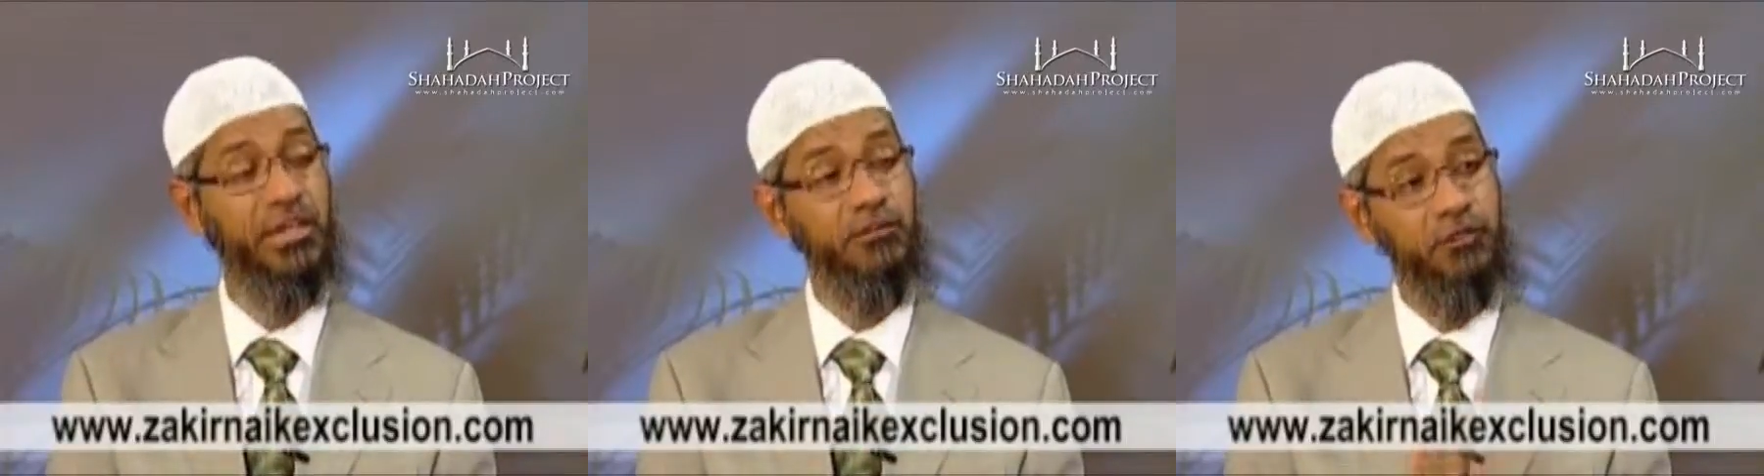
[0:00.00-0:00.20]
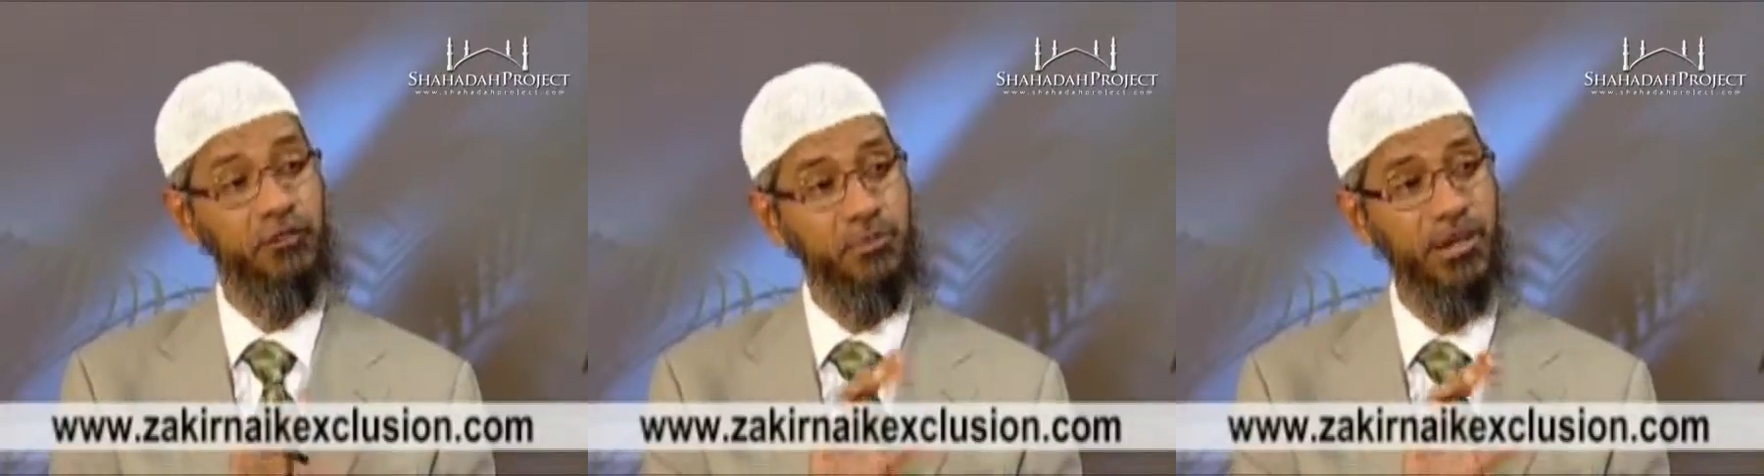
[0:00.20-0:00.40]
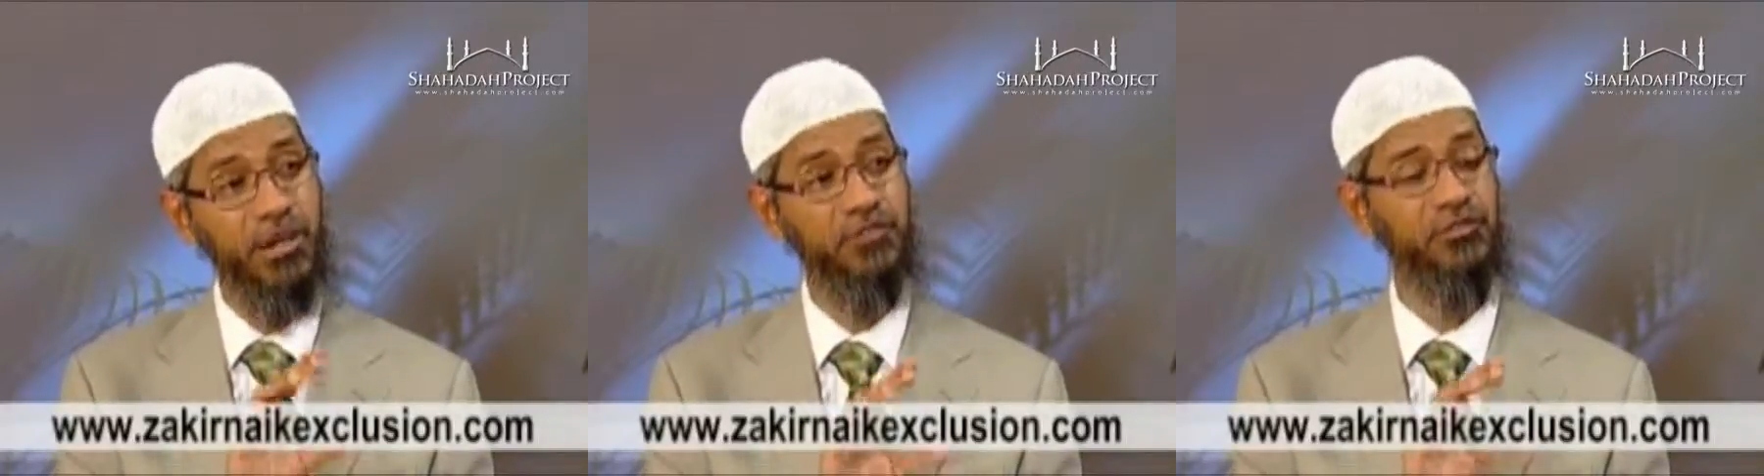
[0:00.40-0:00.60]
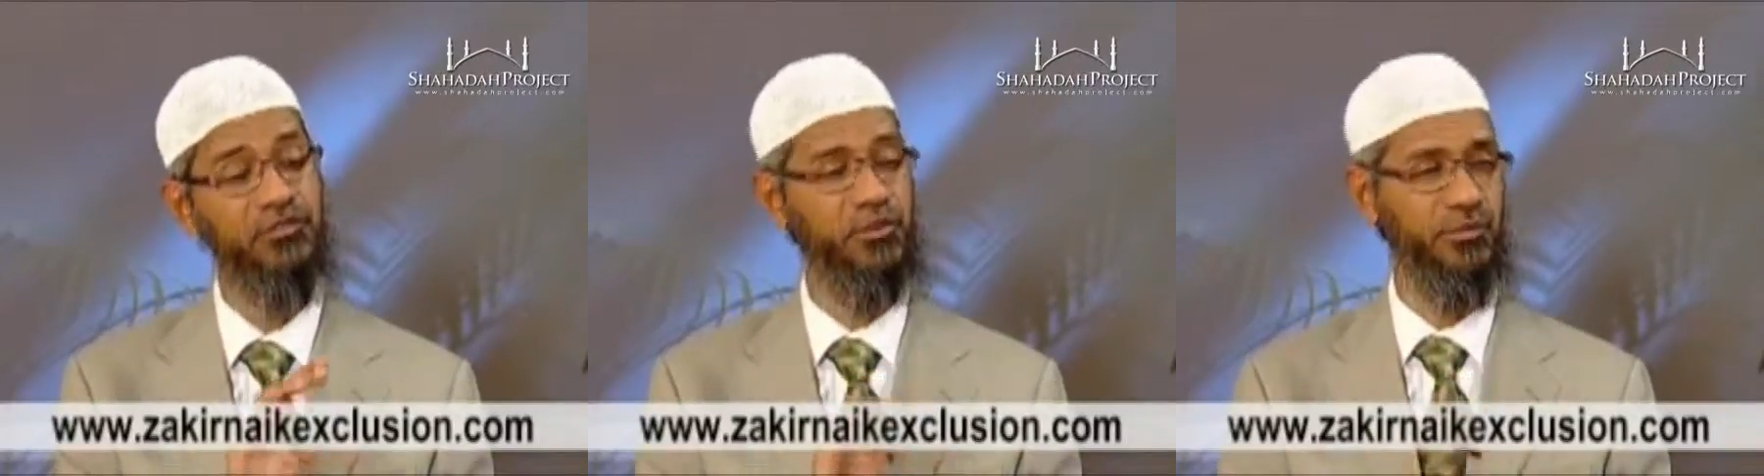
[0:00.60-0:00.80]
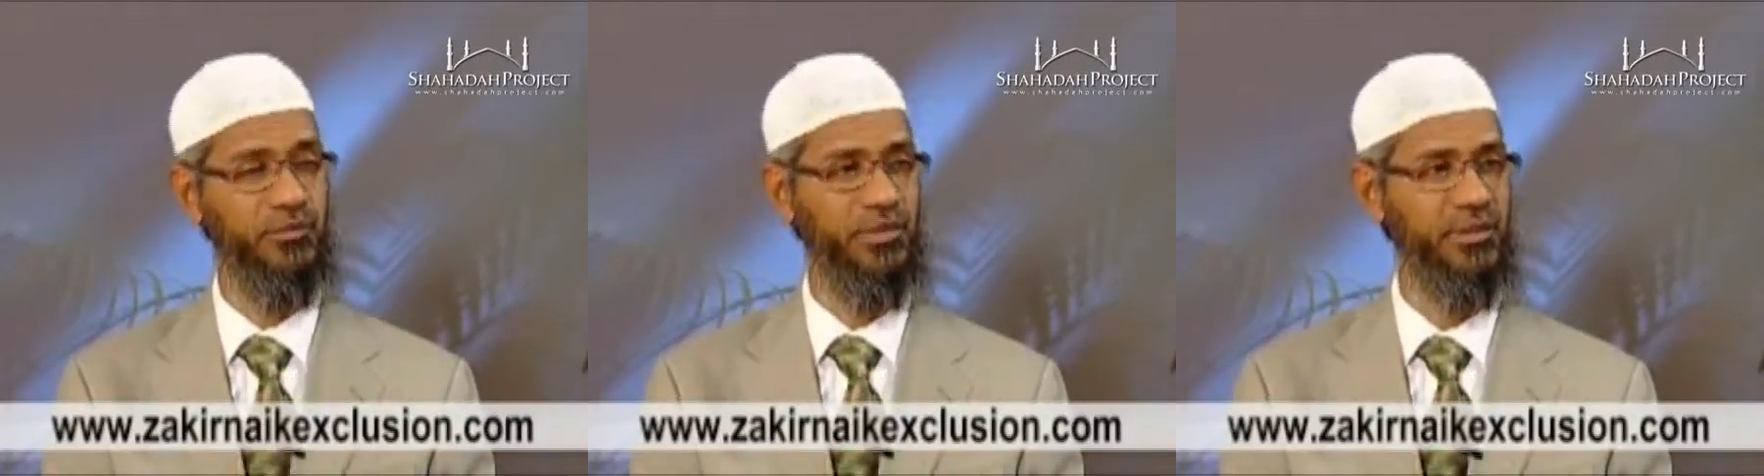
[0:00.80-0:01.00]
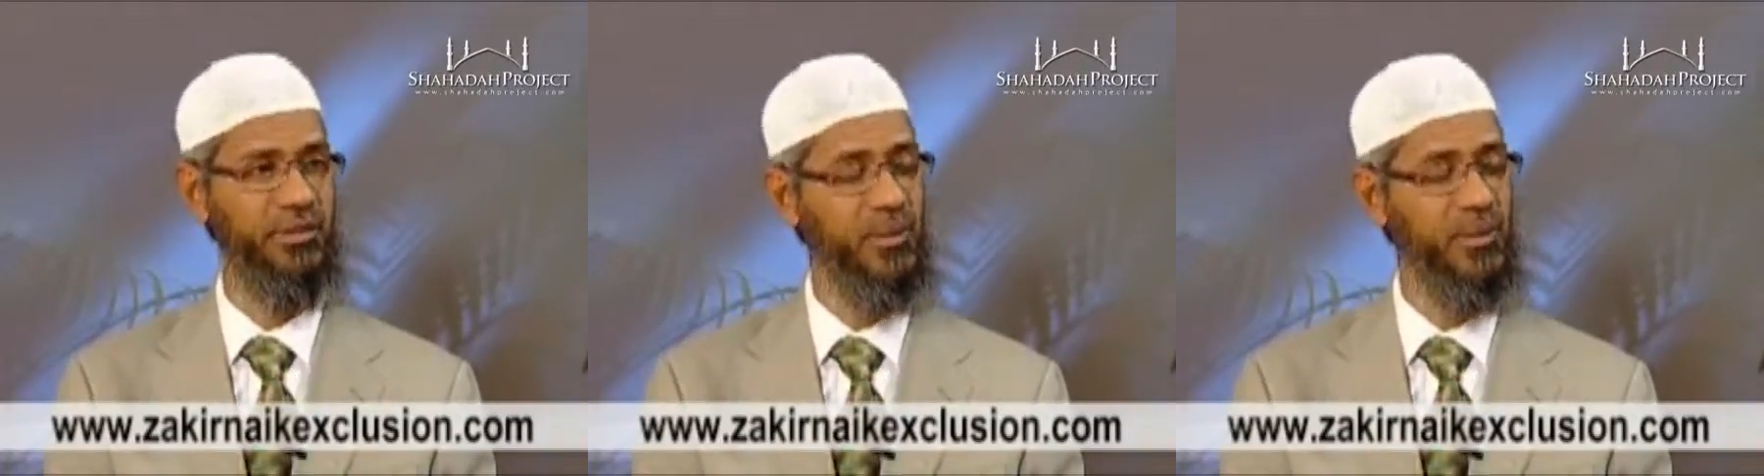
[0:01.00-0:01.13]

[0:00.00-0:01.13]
in different parts of the